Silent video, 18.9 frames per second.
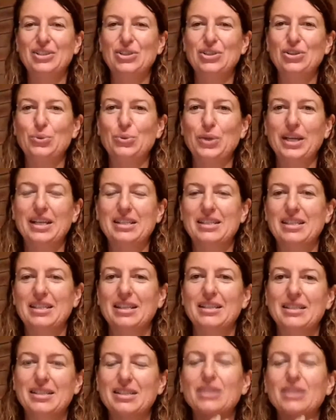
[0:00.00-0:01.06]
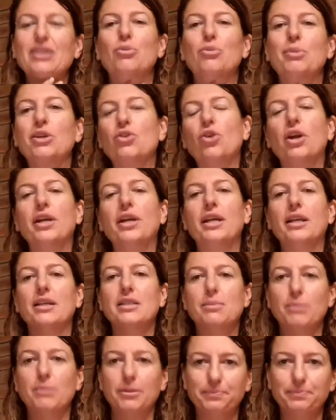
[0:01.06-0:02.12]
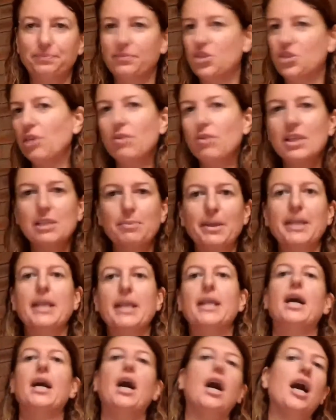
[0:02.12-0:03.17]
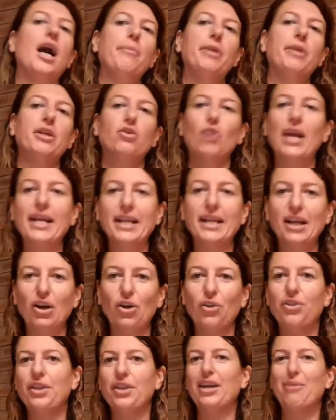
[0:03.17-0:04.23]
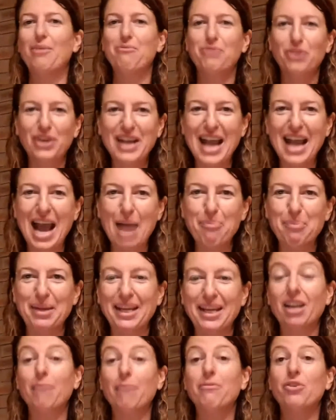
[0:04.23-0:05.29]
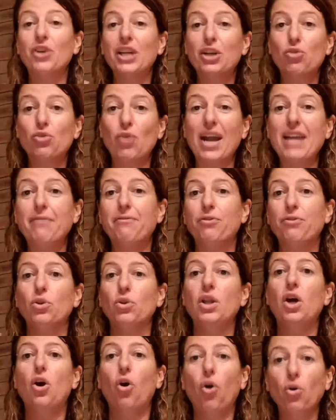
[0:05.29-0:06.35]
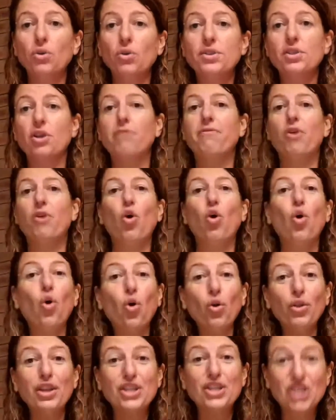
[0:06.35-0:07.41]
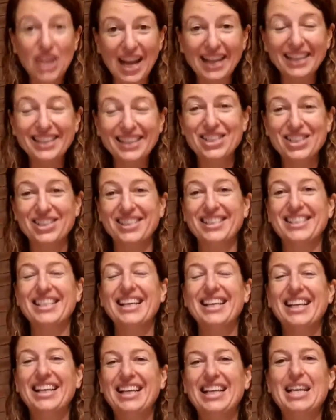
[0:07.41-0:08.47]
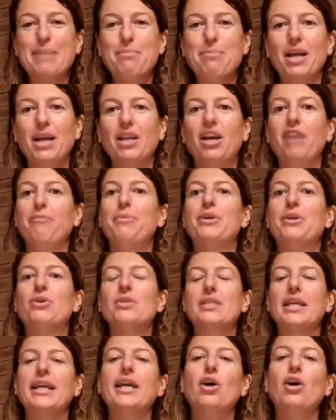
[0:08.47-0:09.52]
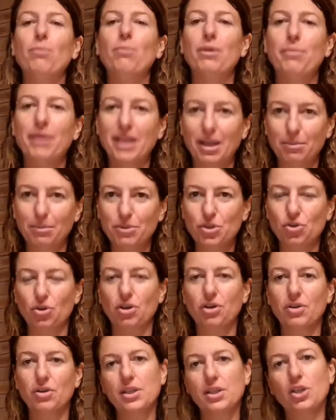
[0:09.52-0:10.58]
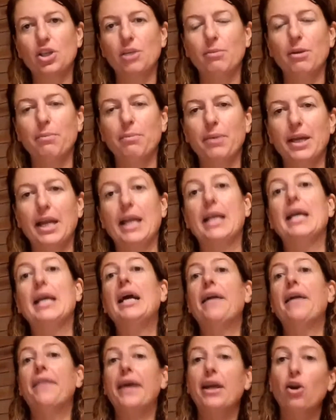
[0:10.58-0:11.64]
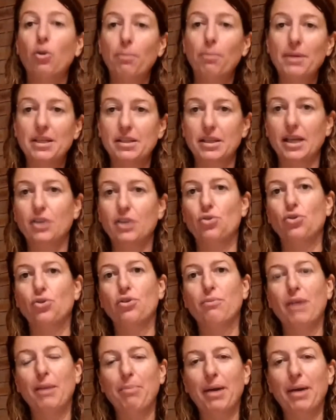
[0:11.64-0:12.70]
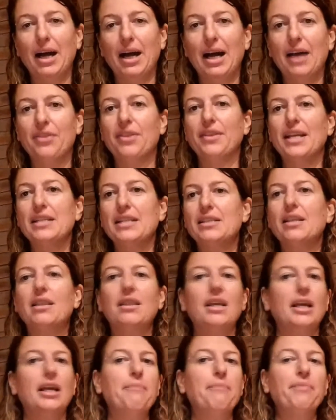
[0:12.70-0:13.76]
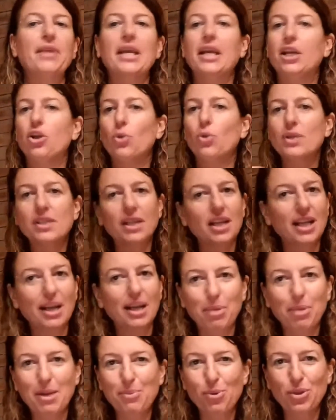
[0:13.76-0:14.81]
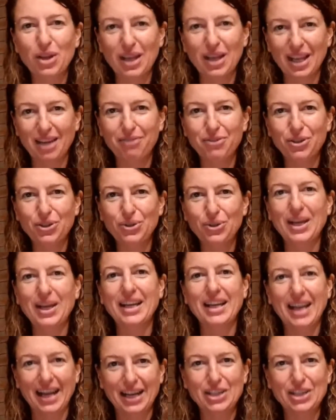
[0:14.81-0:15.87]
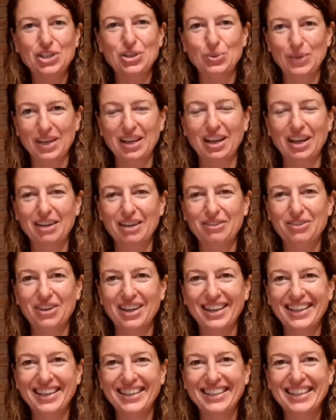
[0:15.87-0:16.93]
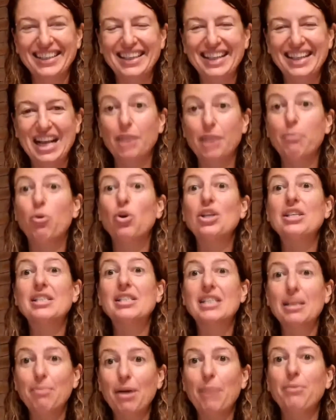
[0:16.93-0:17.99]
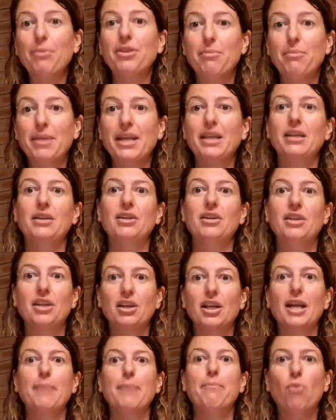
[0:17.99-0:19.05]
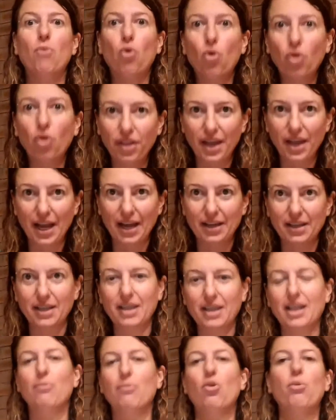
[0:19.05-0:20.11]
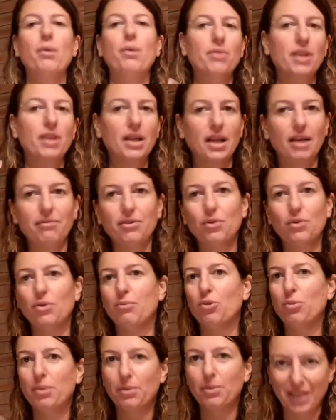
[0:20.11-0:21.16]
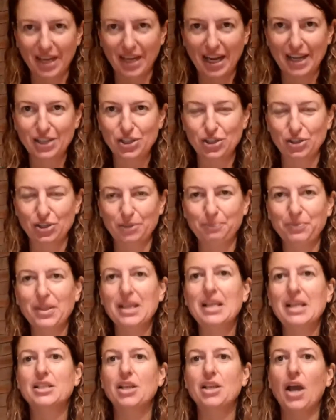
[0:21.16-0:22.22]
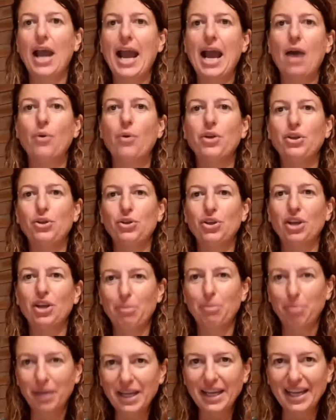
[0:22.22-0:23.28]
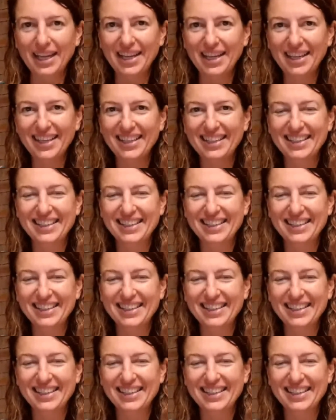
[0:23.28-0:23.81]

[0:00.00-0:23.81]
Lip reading: 2 weeks. So there's still a little bit of croakiness, but generally speaking, I'm in great health and I'm very happy, and I'm very grateful also for all the challenges in my life because they help me become stronger as a human being. They help me stay true to my path. And that's the thing. You're always going to get people that love you and hate you in life, right? The more you step up in the media, you're going to get more of that. You're going to get more people that love you and more people that hate you. So how are you going to be